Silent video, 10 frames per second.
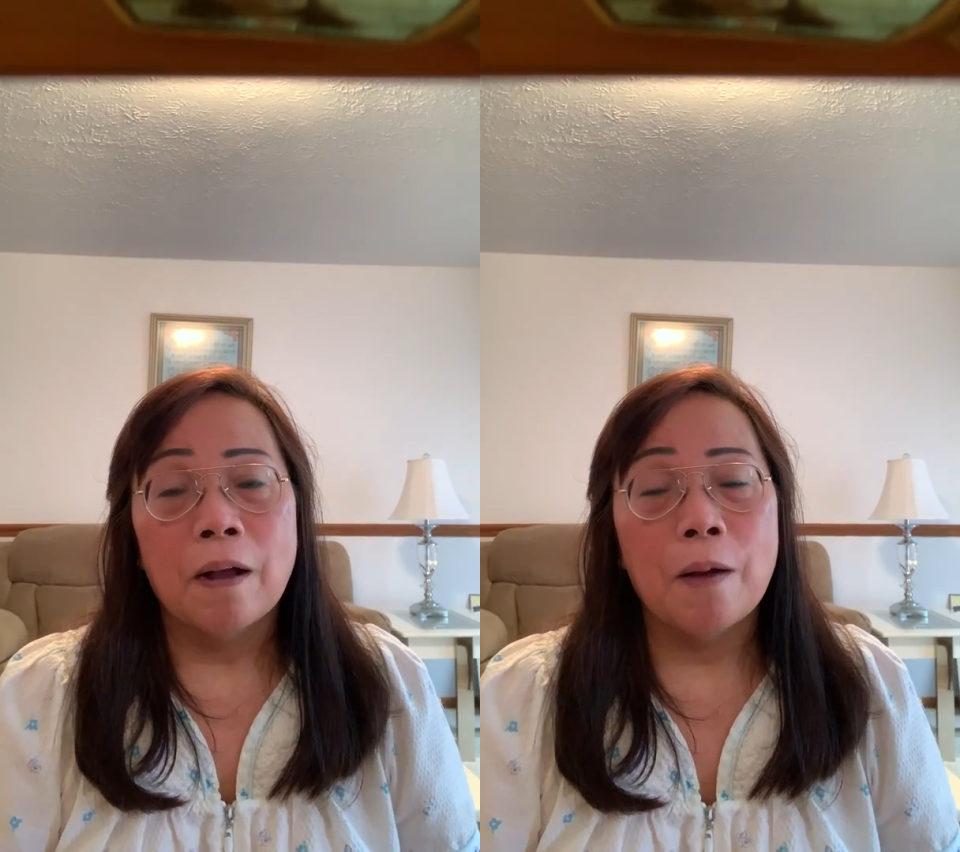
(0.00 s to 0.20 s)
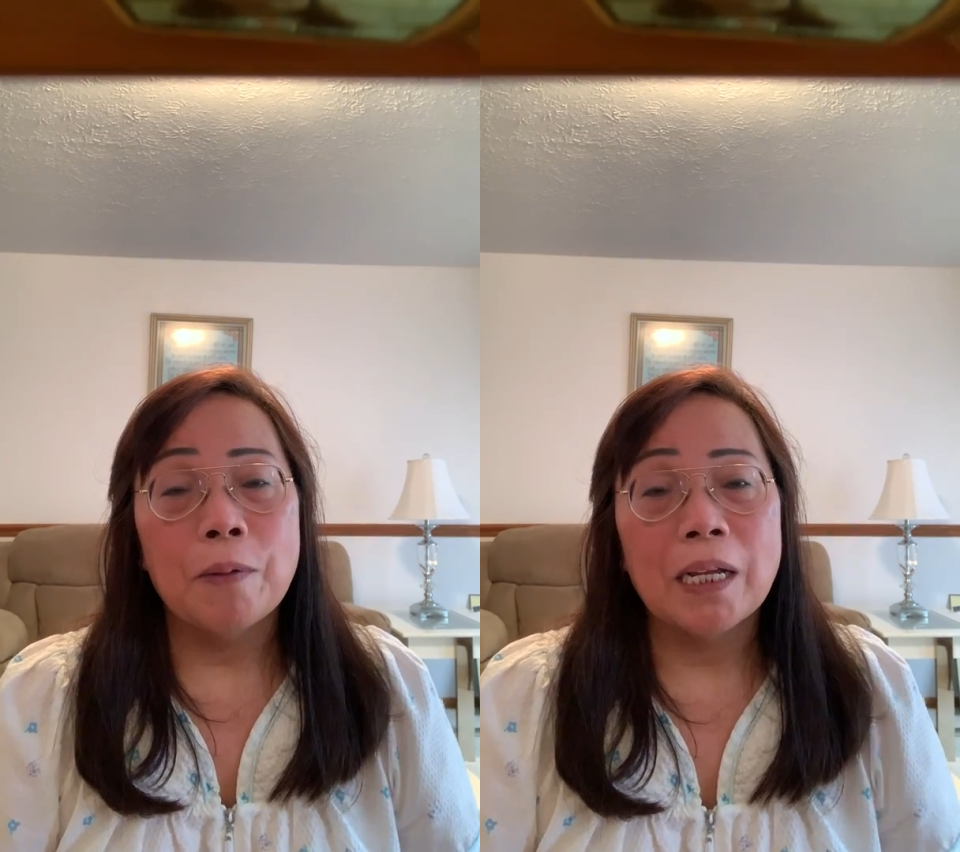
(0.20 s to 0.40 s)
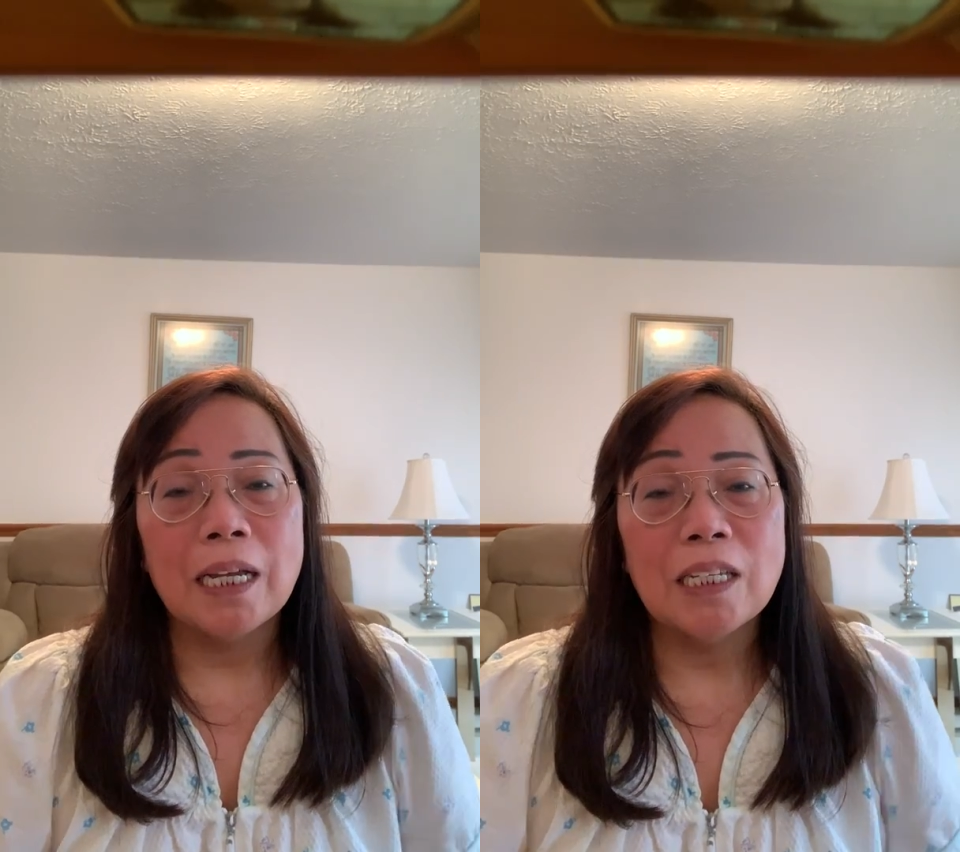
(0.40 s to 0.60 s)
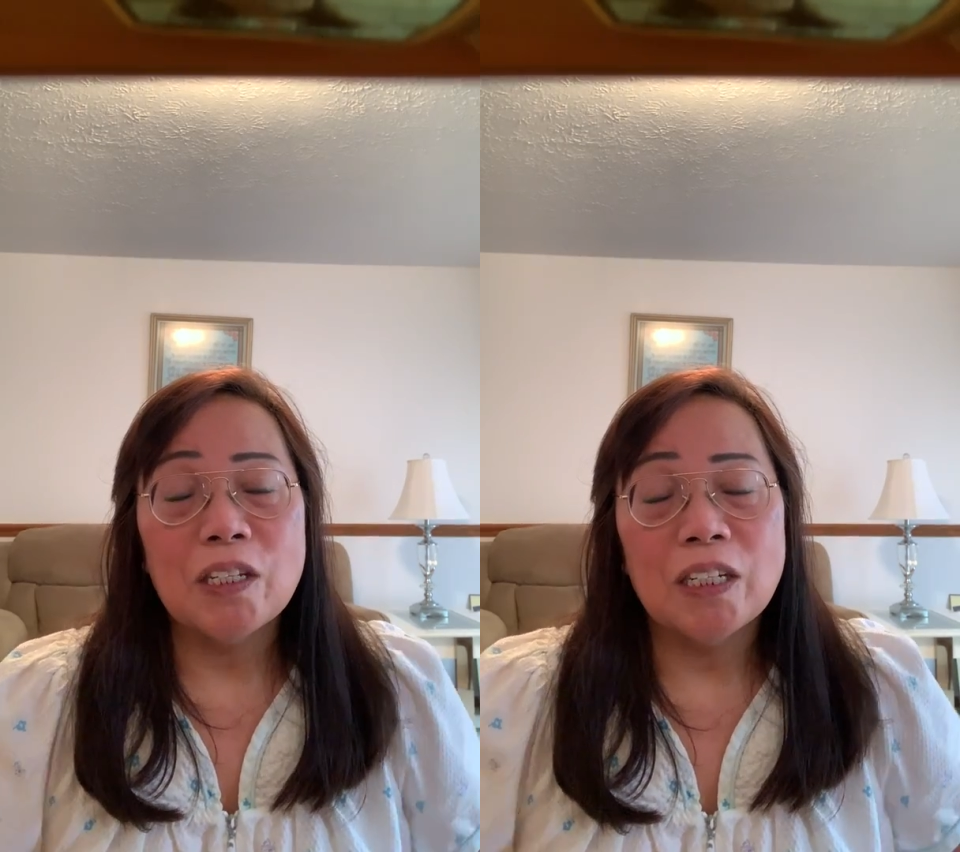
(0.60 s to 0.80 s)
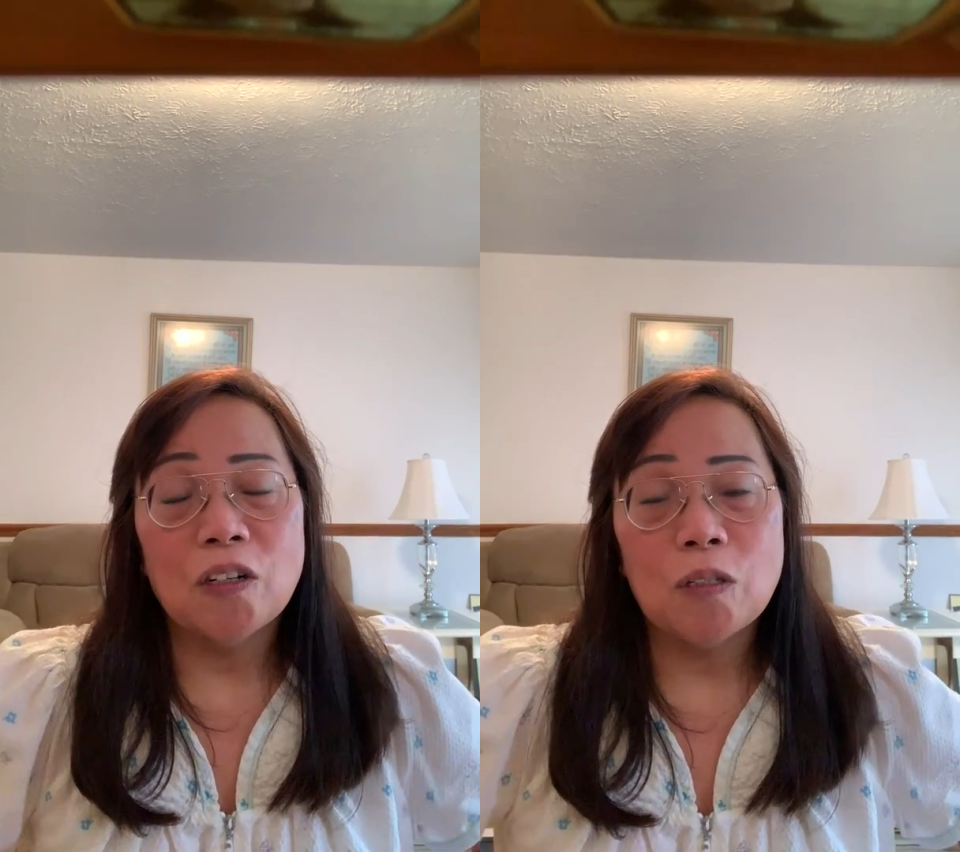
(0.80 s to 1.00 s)
American
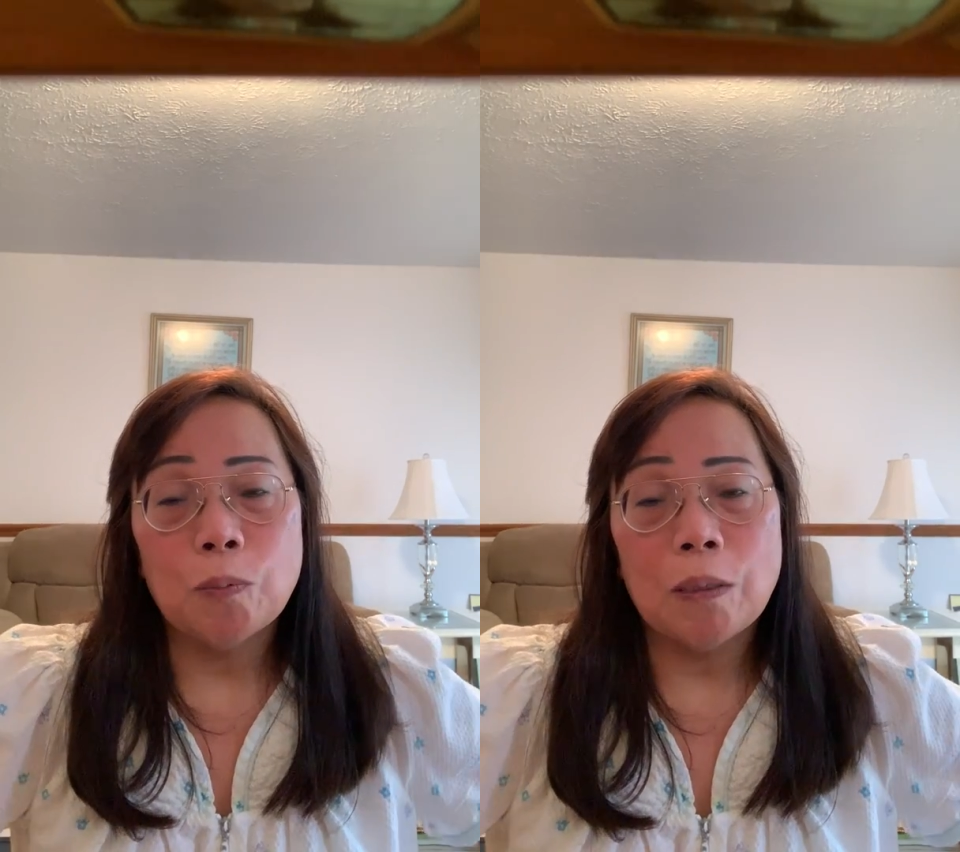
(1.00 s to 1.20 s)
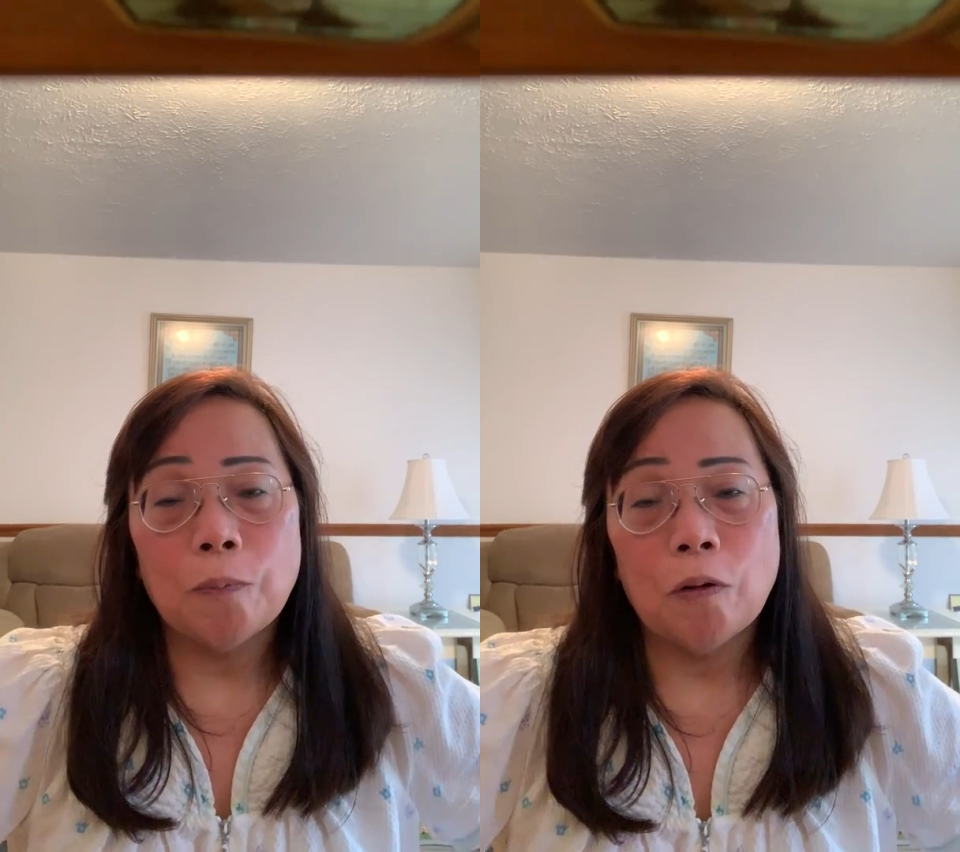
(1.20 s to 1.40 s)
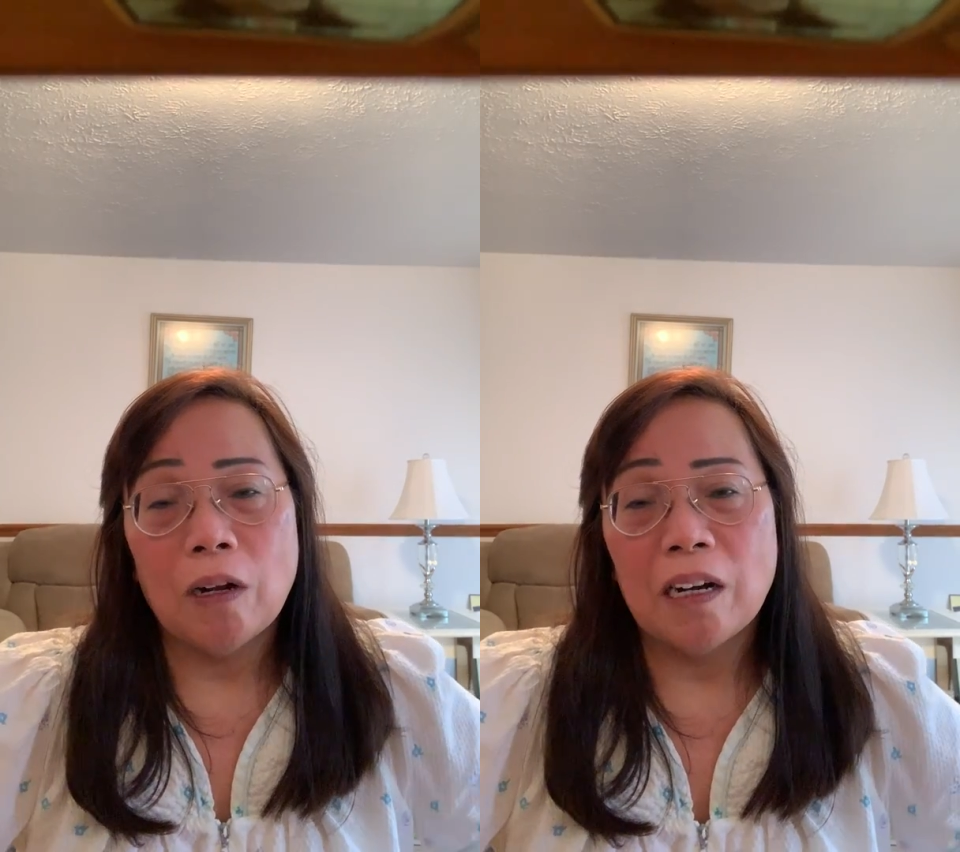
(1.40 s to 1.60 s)
generous people